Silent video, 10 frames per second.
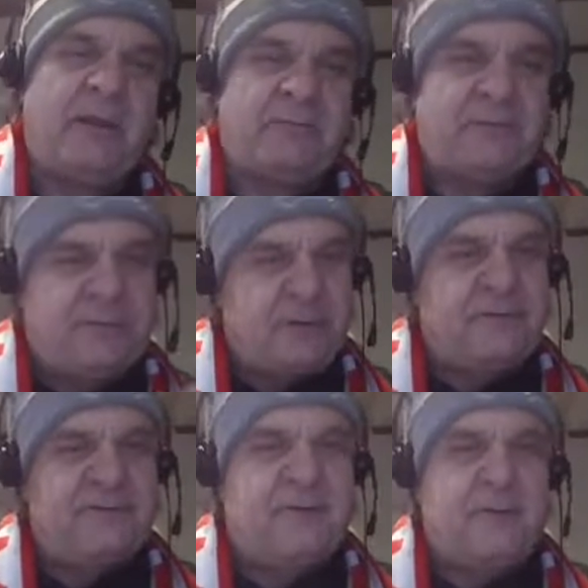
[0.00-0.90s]
Review
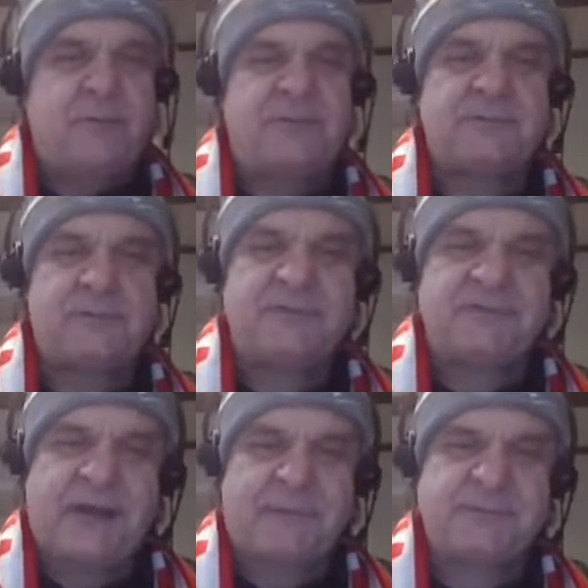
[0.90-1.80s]
of this week's
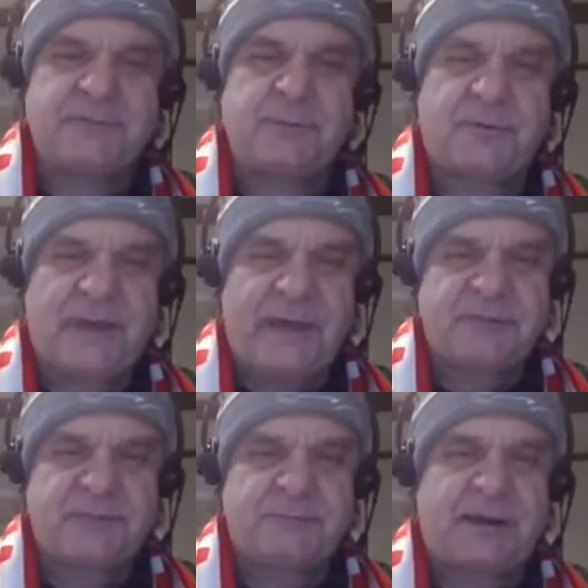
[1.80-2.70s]
options with the
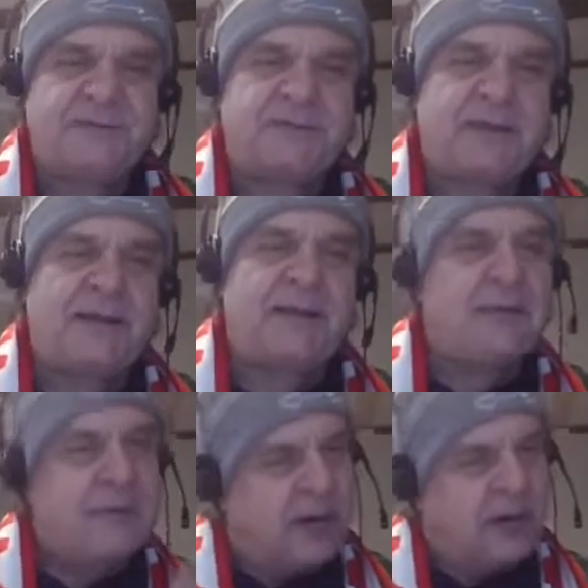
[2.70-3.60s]
Hedgies price target,
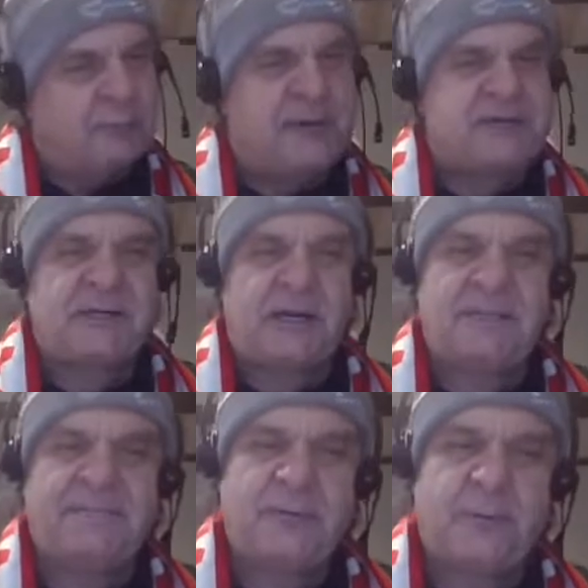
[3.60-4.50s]
our price target
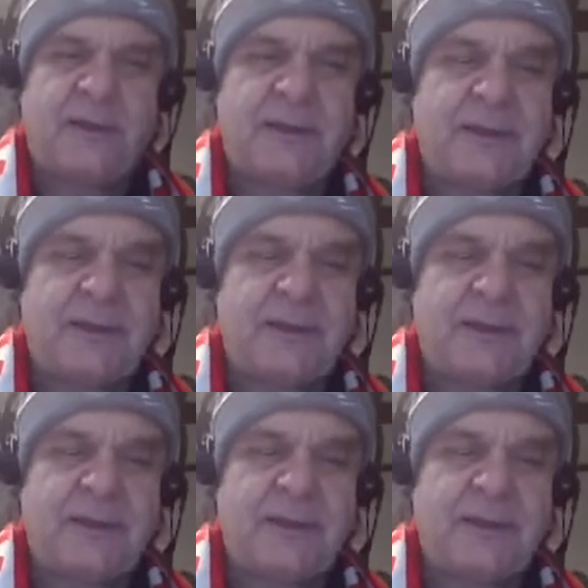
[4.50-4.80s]
for the week.